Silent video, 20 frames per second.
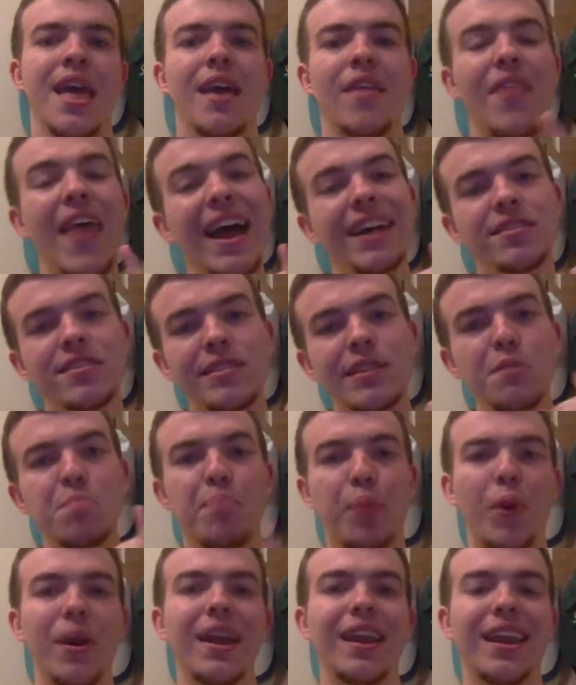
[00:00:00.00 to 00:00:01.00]
That's the
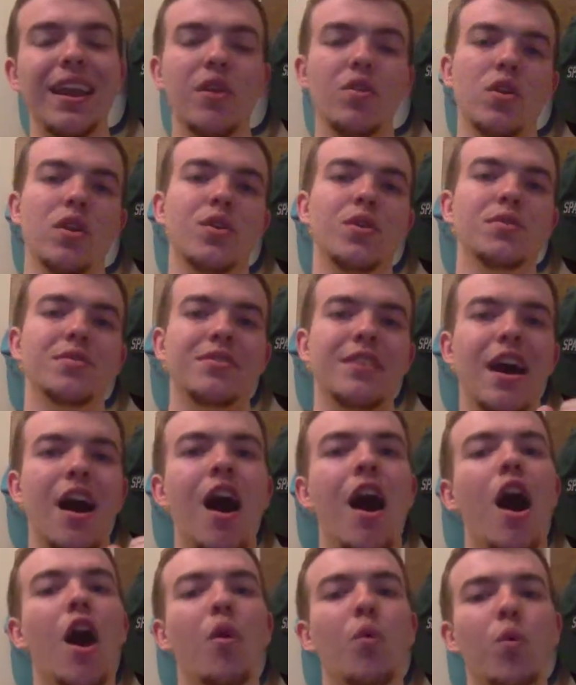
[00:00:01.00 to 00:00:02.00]
breaking news that
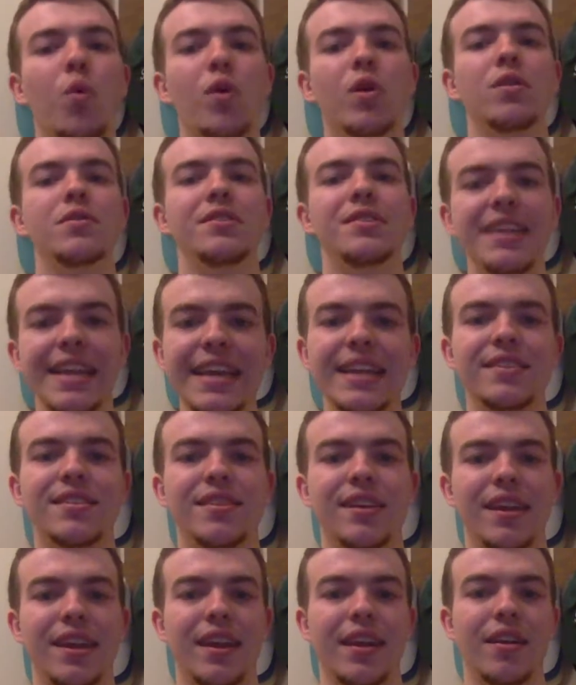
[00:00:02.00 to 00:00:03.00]
our world needs
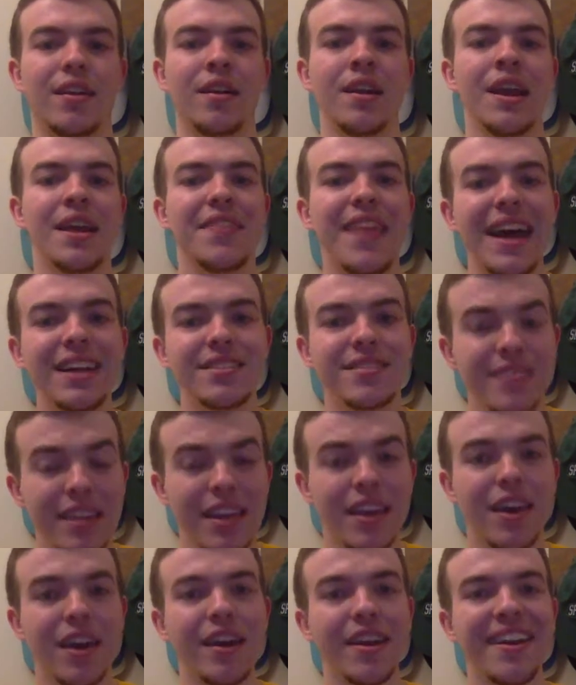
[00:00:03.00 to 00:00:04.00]
to hear. That's the
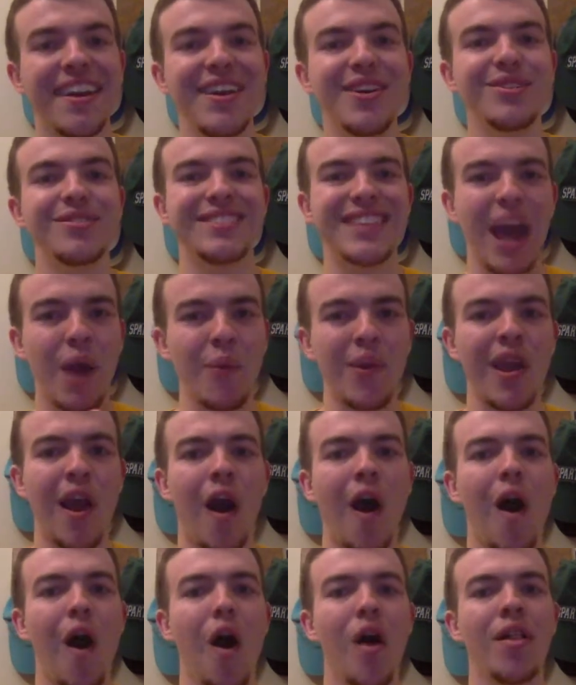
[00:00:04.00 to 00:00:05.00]
good news that we
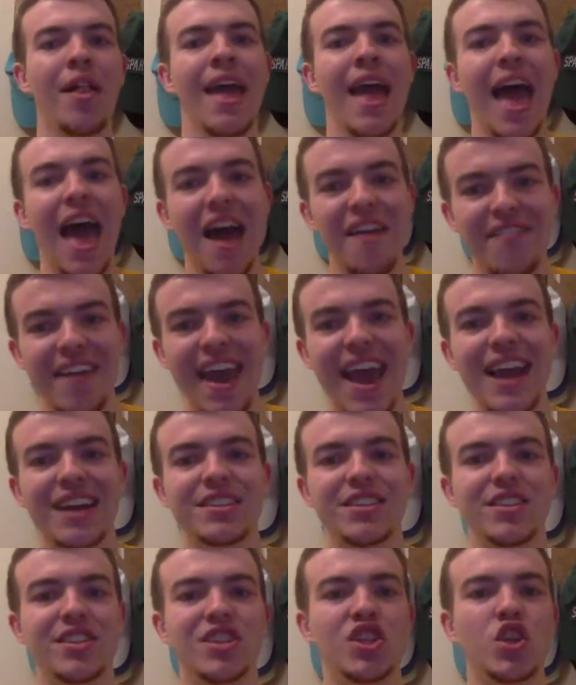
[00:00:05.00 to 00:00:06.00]
all have
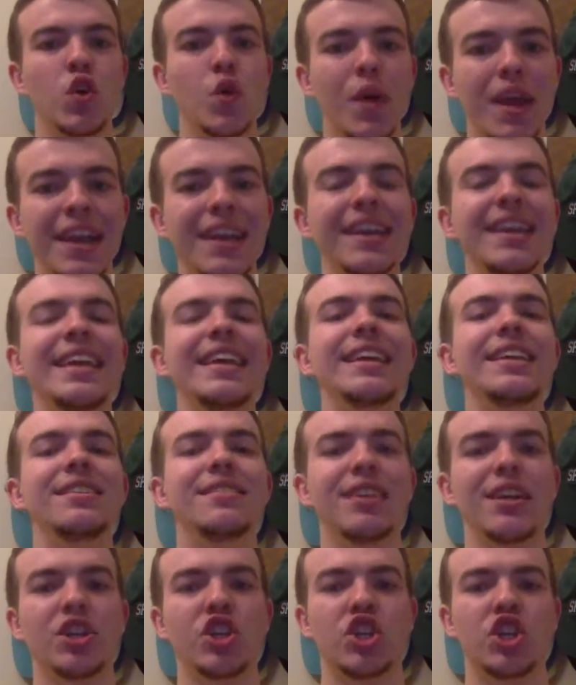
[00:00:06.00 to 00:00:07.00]
access to and need
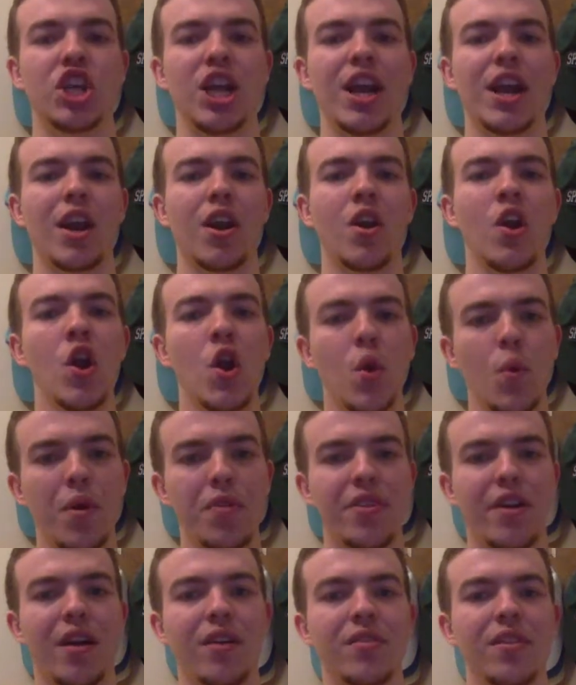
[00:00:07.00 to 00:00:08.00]
to share
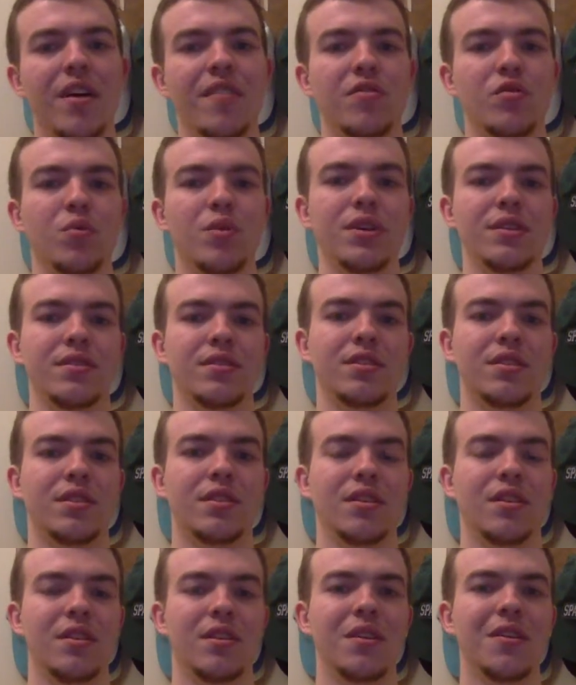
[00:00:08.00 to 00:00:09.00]
with our loved ones.
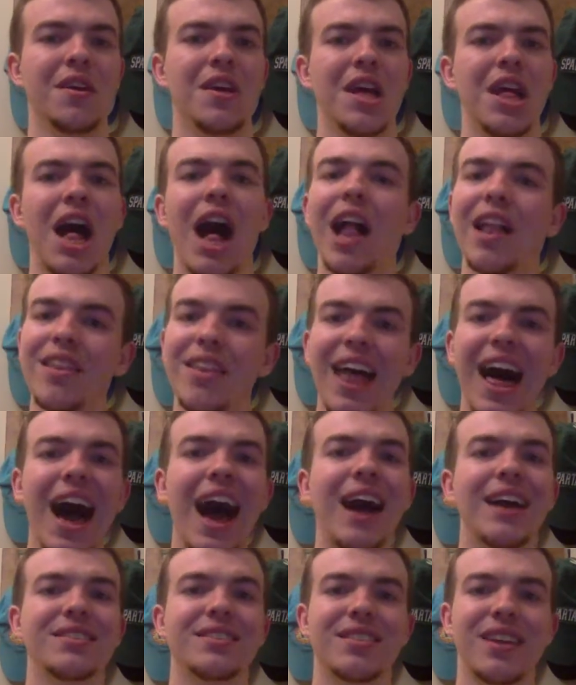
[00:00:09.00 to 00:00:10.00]
A
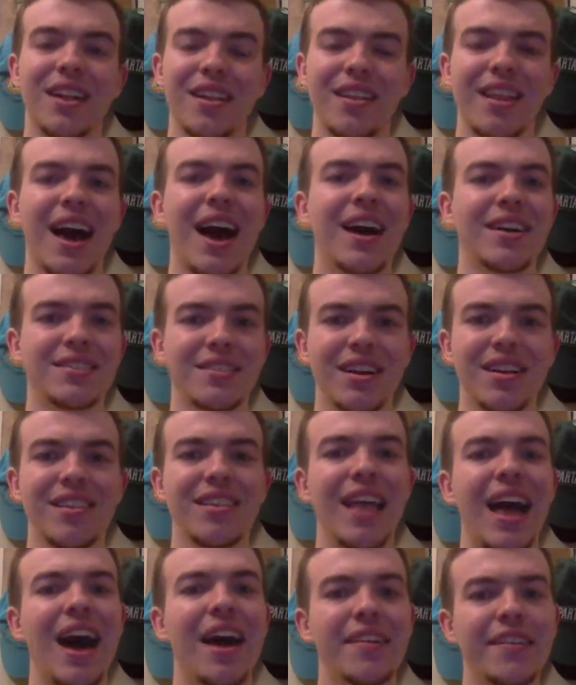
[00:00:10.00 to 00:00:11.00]
lot
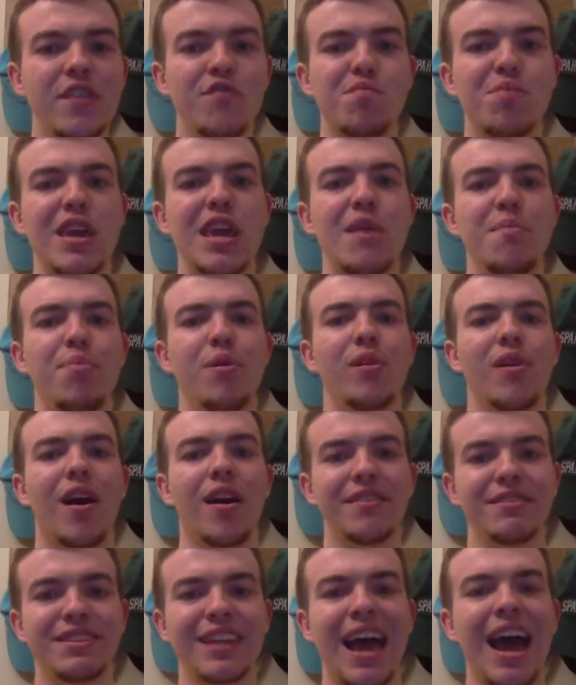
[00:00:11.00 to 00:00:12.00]
of people
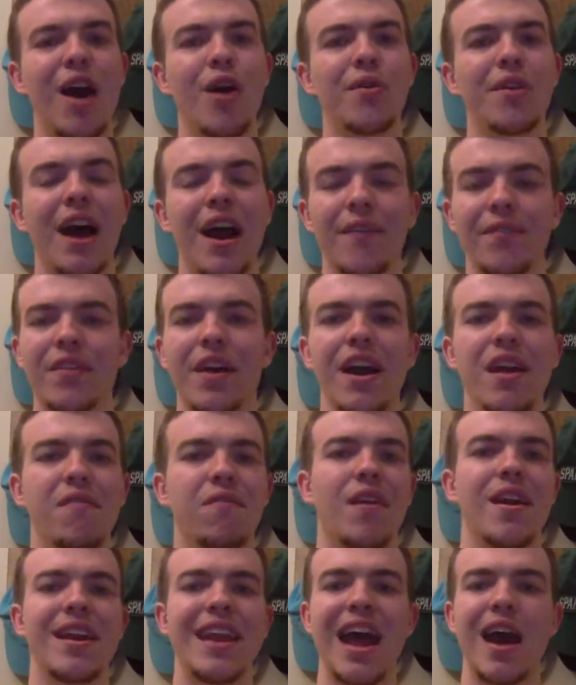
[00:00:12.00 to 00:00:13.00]
are down on life
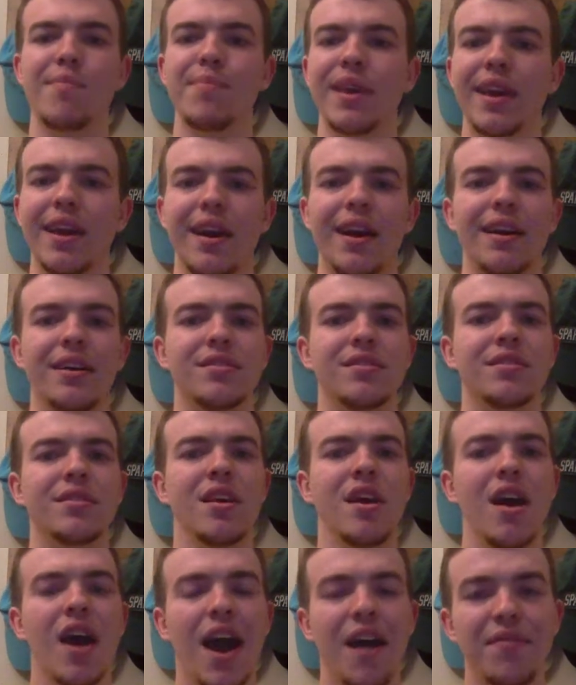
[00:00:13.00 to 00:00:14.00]
right now because
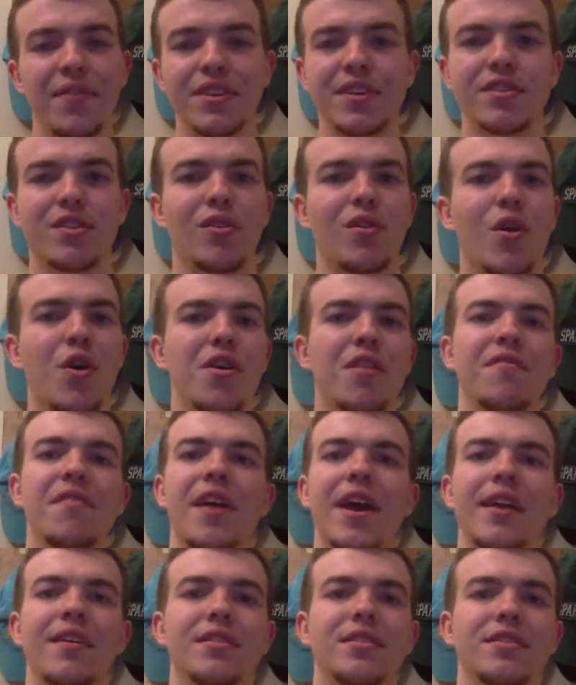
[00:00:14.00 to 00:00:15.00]
of this
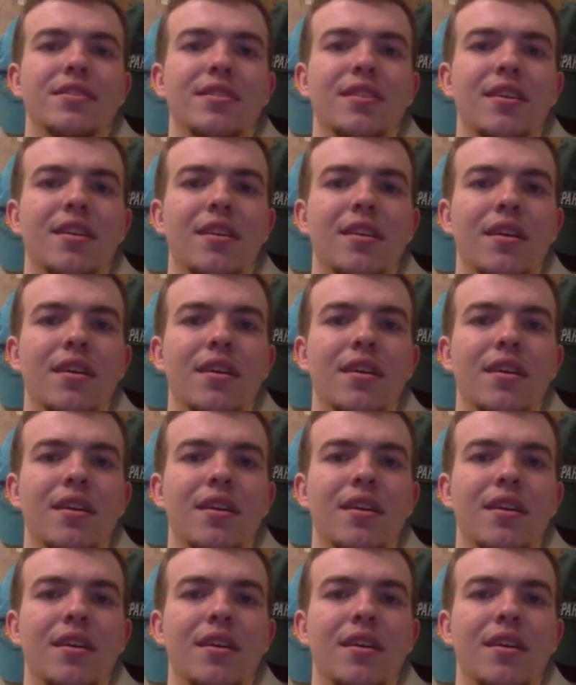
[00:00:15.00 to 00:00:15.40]
coronavirus.